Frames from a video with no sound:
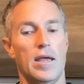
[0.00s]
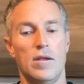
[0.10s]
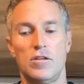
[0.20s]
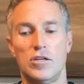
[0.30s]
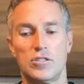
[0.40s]

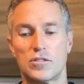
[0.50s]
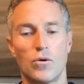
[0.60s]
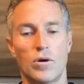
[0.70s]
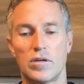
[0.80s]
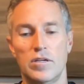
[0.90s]
just
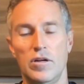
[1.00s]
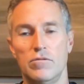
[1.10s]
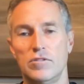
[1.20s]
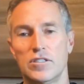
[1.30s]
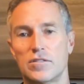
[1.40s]
going,
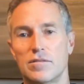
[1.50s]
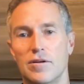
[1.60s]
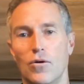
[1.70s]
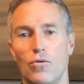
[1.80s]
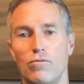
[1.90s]
just
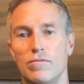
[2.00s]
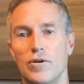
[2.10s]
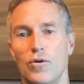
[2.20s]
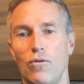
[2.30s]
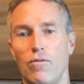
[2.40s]
the
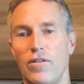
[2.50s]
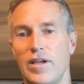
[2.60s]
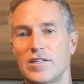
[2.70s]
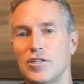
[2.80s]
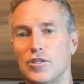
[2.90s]
whole
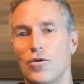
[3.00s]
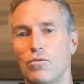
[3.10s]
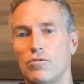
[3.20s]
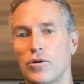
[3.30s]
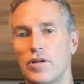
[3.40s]
thing, the whole
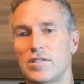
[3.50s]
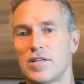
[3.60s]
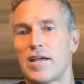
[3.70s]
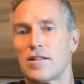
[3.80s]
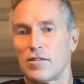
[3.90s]
journey is
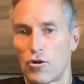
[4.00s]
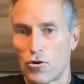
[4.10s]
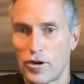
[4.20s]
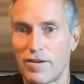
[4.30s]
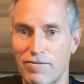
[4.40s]
like
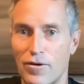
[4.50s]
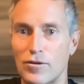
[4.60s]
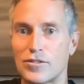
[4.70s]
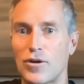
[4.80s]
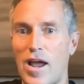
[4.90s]
learning
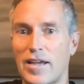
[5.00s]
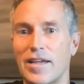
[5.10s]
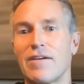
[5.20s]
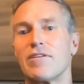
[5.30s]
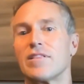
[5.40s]
first, tracking
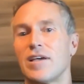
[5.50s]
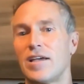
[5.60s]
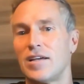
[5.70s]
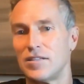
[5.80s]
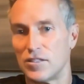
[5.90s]

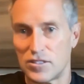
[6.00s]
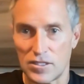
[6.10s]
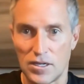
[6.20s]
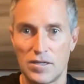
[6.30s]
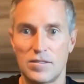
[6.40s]
everything,
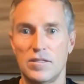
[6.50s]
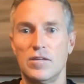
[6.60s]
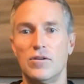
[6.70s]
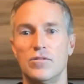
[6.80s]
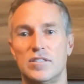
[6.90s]

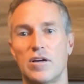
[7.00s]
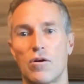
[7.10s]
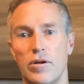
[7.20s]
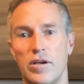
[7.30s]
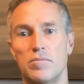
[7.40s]
the
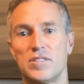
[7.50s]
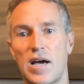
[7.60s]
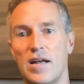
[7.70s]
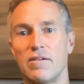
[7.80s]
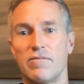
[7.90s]
CRM
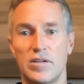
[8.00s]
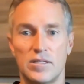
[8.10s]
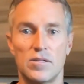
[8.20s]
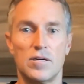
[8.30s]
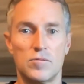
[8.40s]
side of it,
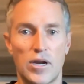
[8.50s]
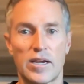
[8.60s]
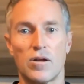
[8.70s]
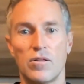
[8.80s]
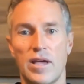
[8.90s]
tracking
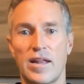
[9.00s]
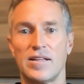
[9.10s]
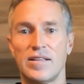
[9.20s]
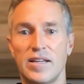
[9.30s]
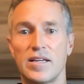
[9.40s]
all the
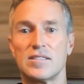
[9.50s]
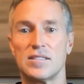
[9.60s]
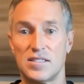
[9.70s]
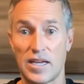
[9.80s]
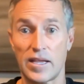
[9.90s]
analytics and
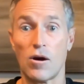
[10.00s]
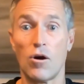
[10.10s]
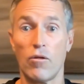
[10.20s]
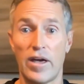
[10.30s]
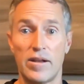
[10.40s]
setting all
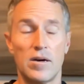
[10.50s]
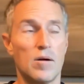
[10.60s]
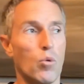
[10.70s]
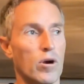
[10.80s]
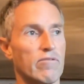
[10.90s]
that up,
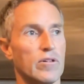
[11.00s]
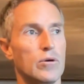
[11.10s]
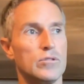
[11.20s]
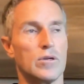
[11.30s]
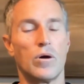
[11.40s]

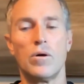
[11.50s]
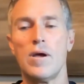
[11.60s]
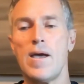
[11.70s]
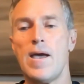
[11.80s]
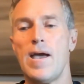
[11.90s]
workflows and all.
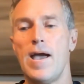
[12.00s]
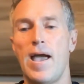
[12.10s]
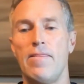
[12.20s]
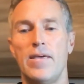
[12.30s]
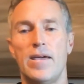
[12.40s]

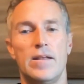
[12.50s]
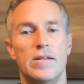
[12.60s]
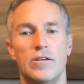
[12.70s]
And then